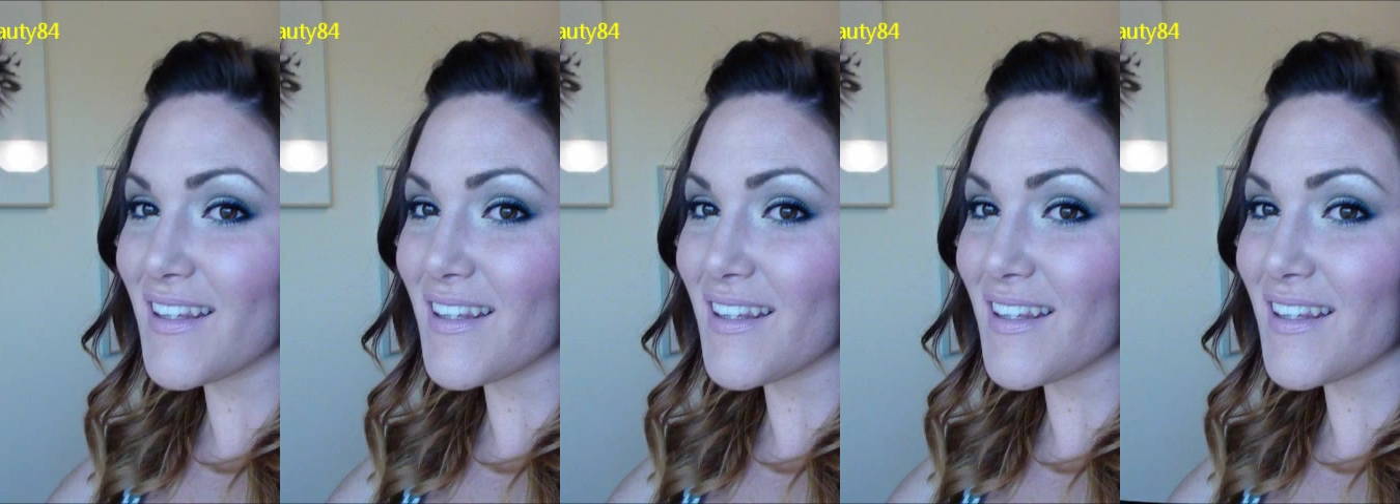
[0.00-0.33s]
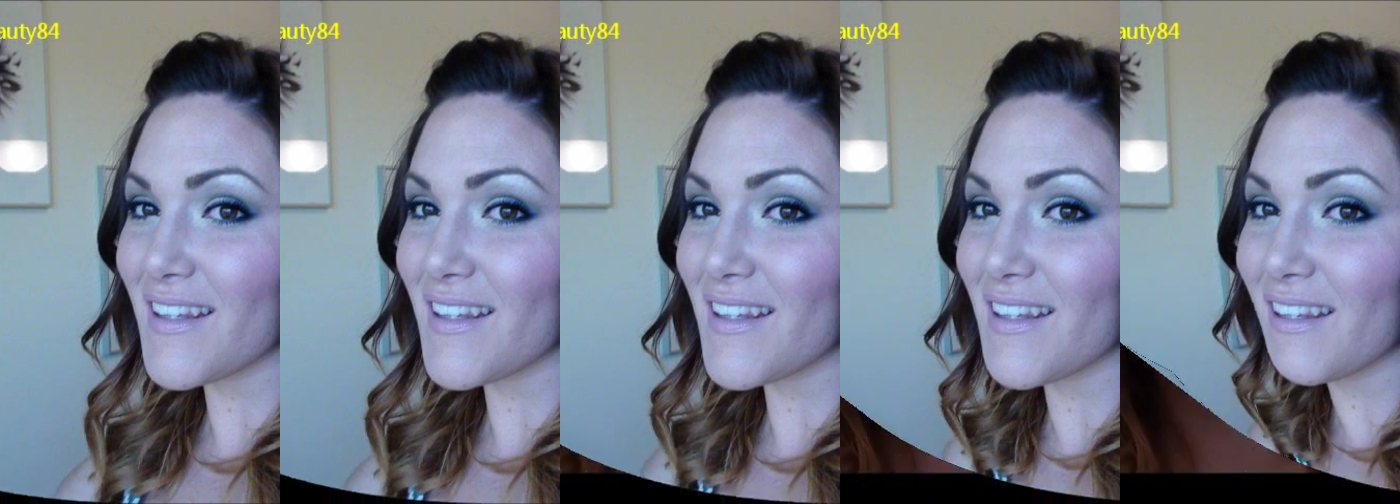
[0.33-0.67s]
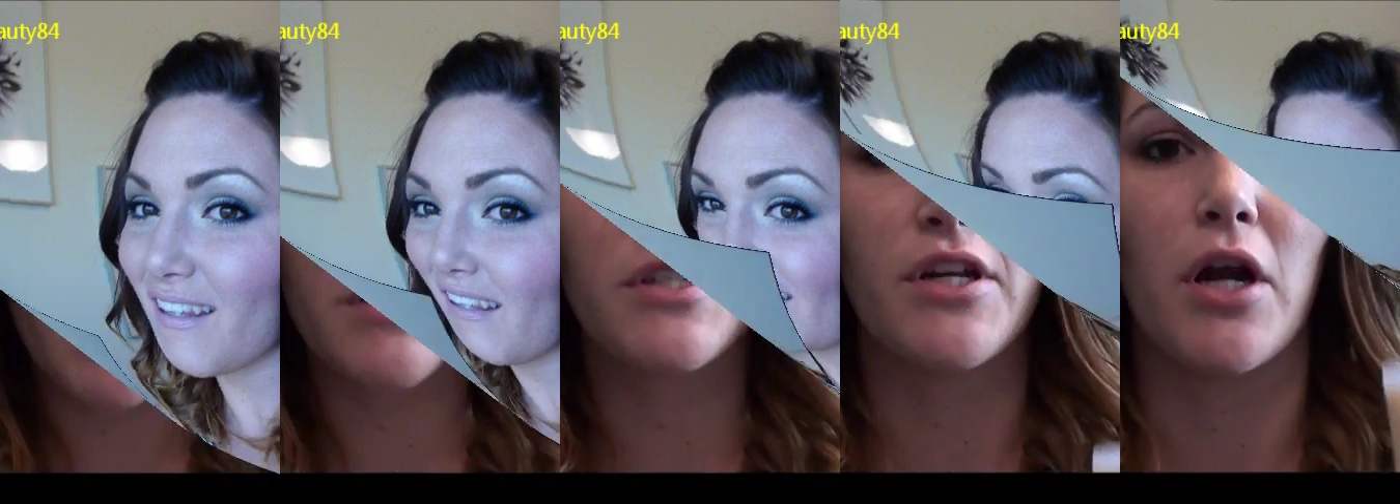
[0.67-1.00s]
First, I'm
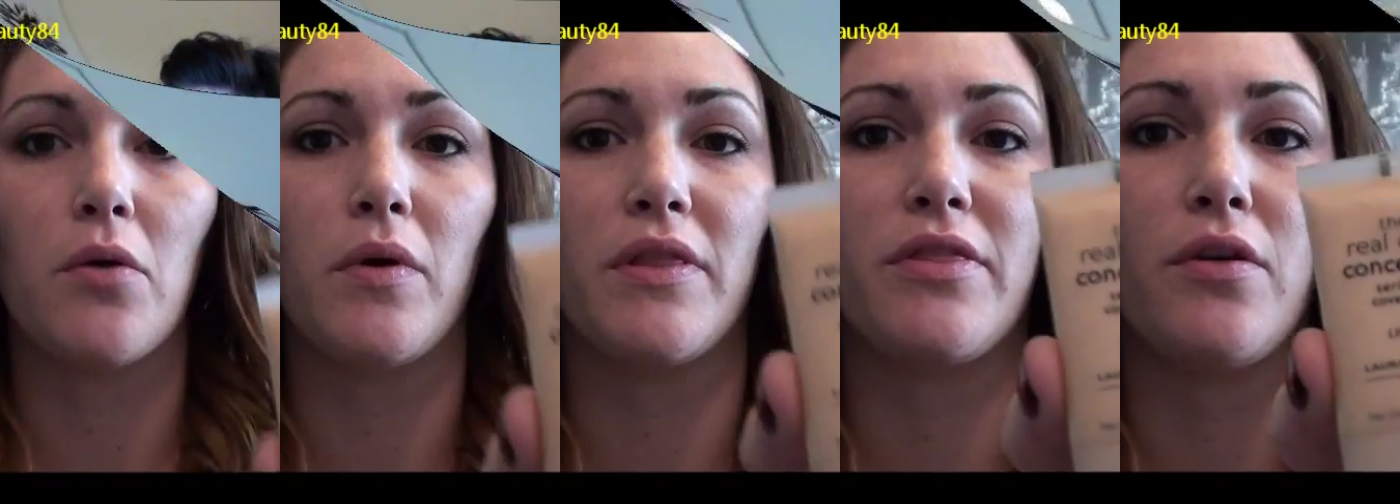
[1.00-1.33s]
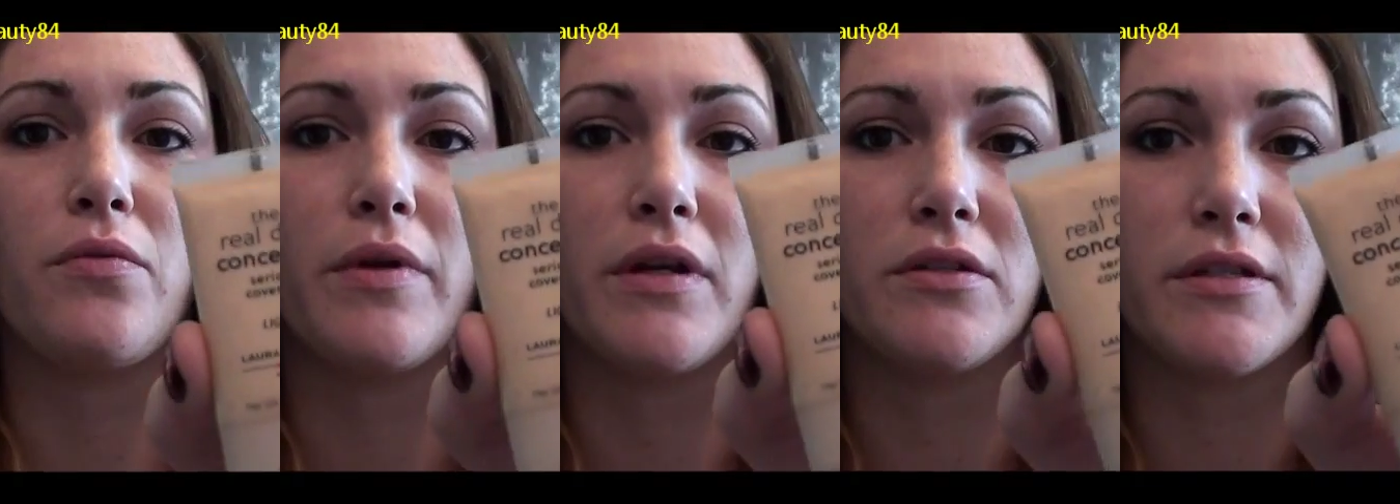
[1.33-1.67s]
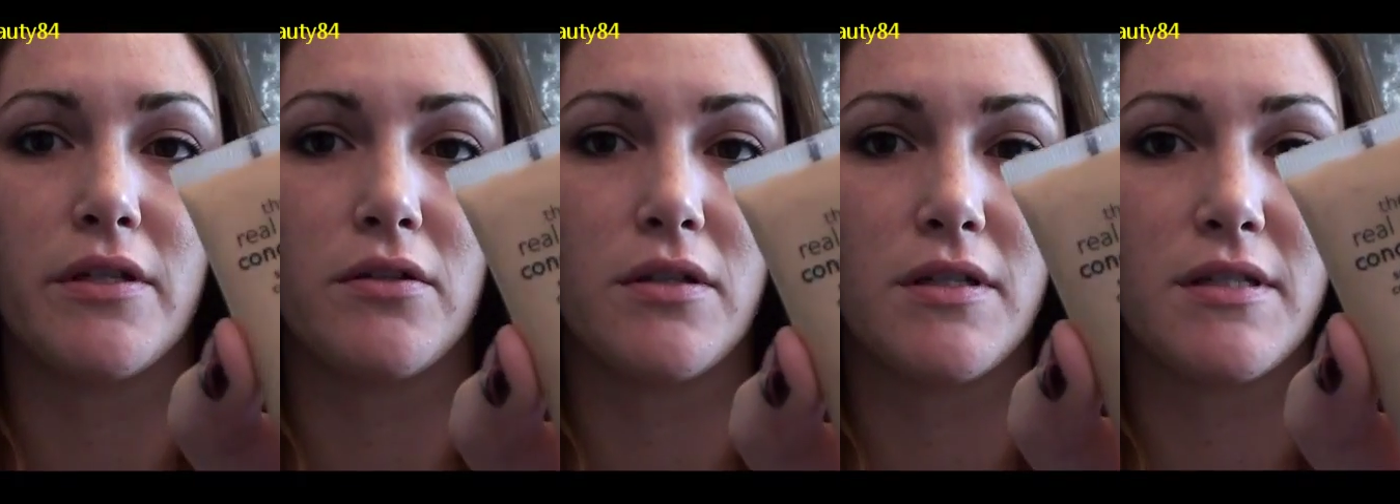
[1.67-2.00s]
going to start with the Real
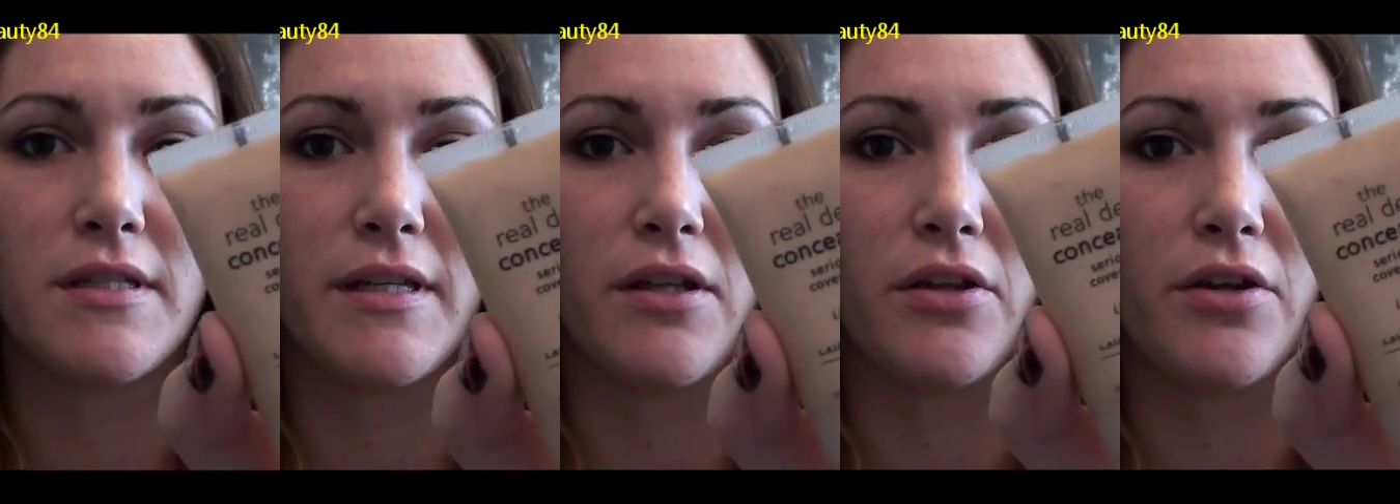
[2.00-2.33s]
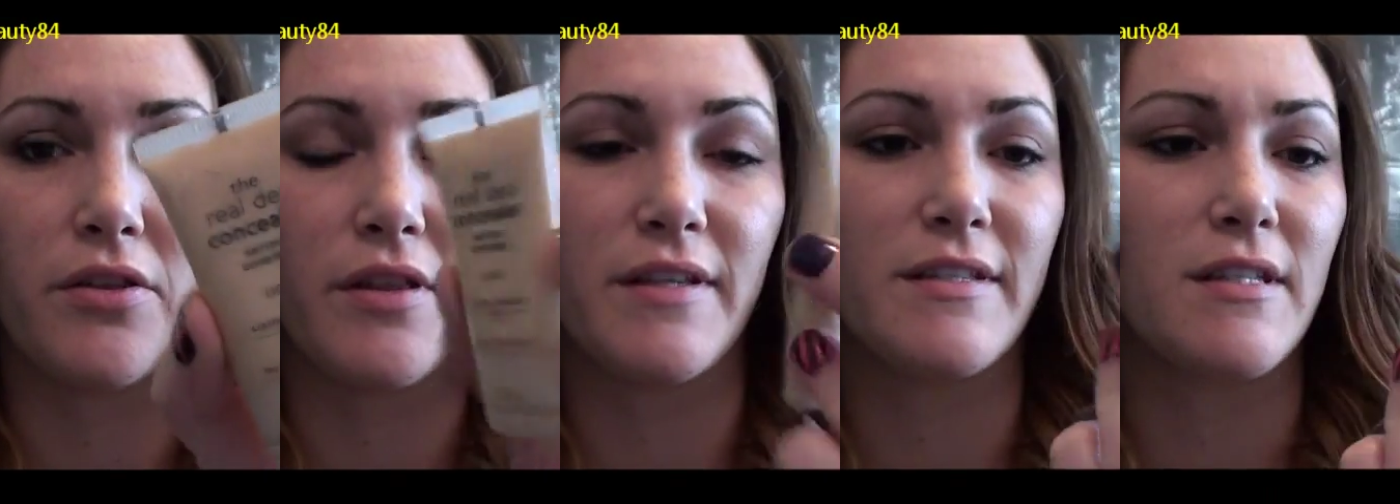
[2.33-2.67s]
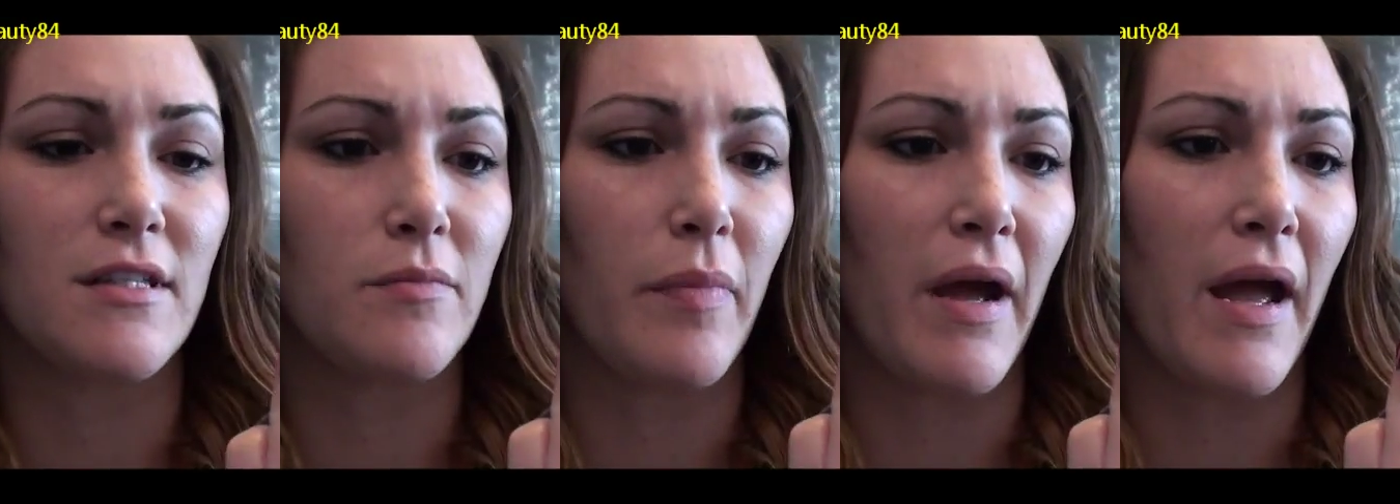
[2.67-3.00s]
Deal Concealer. This
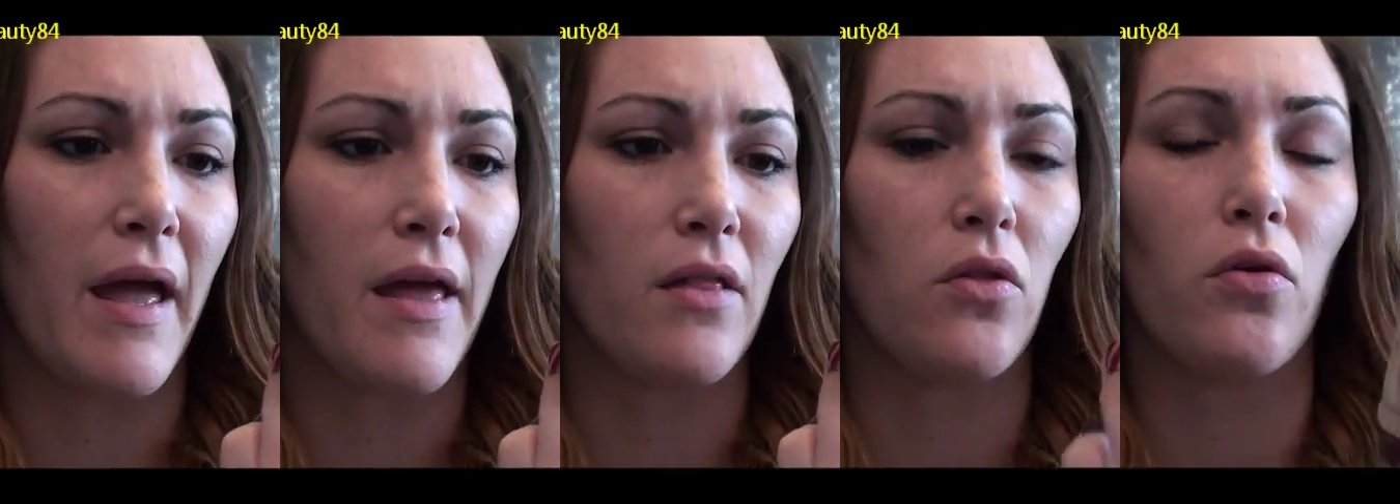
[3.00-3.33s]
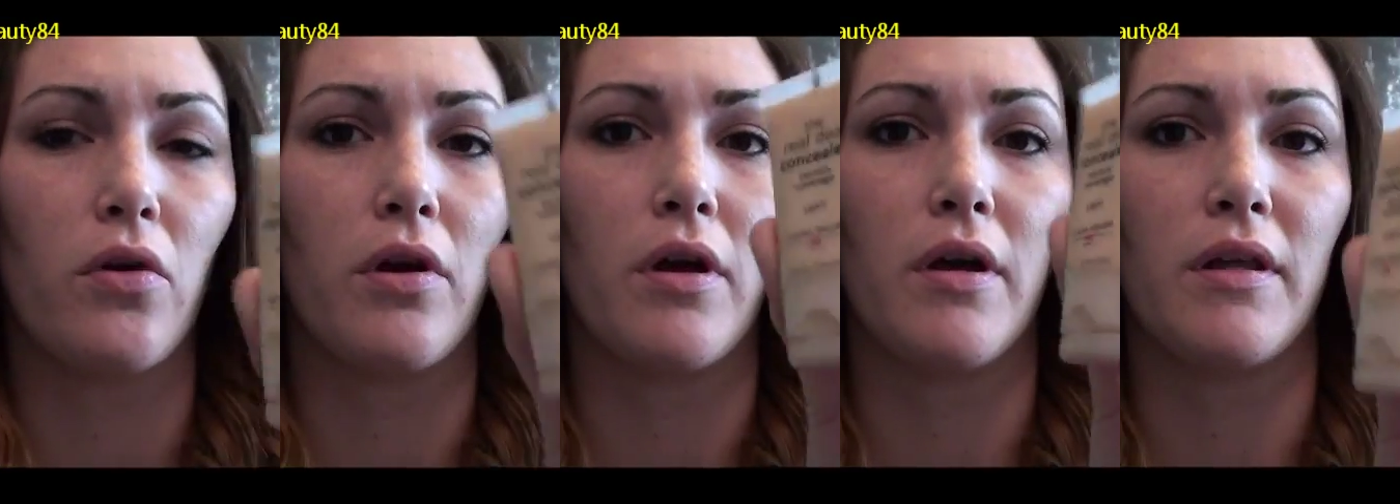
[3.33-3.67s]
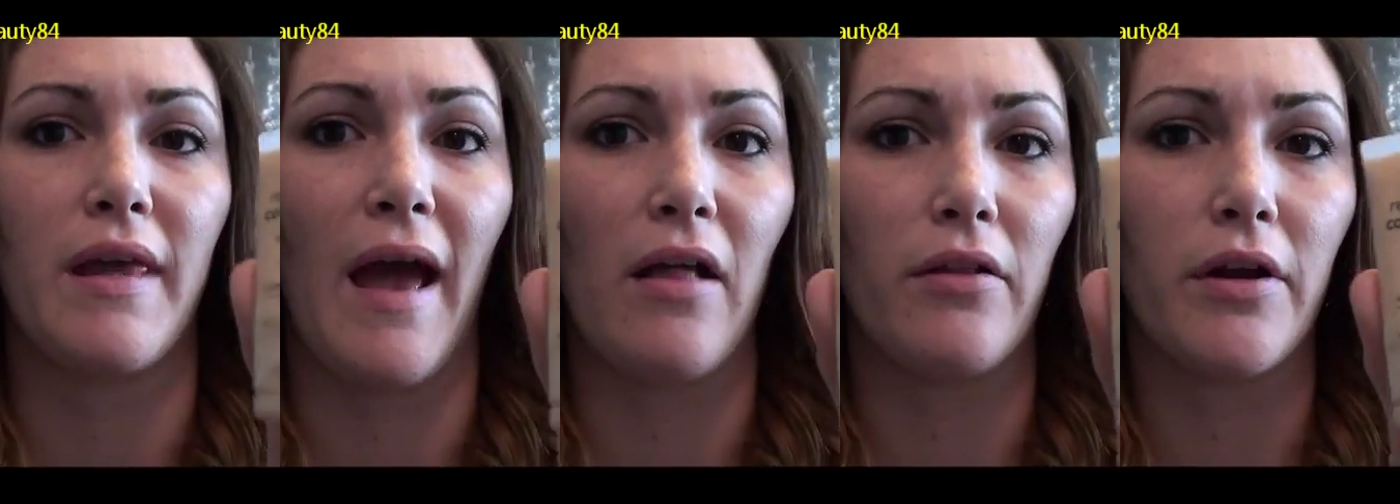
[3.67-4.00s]
is by Laura
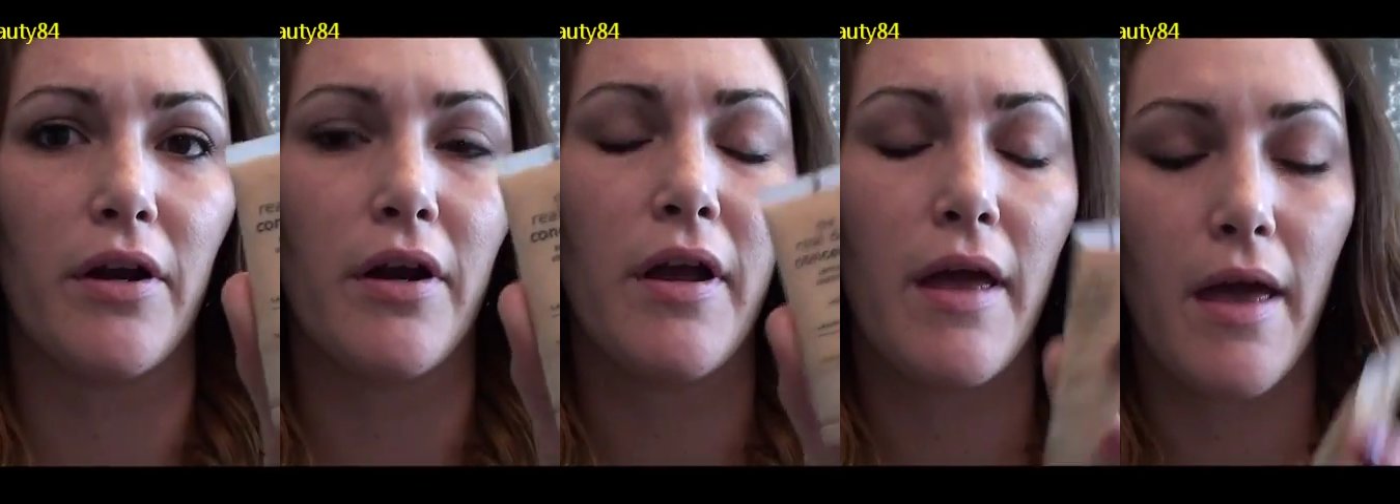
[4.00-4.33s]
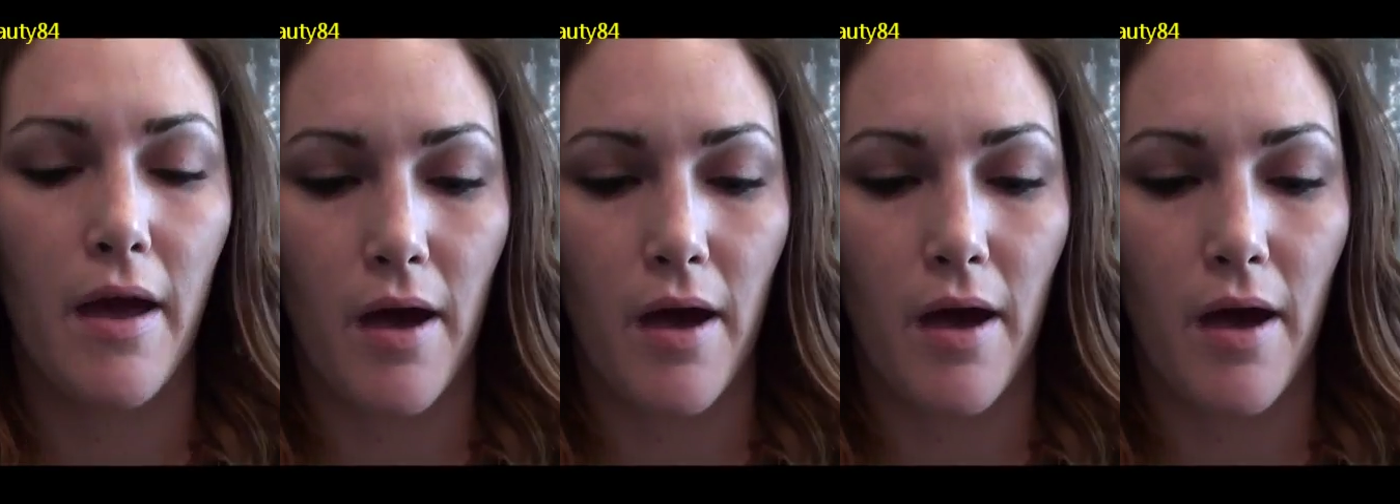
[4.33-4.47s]
Geller.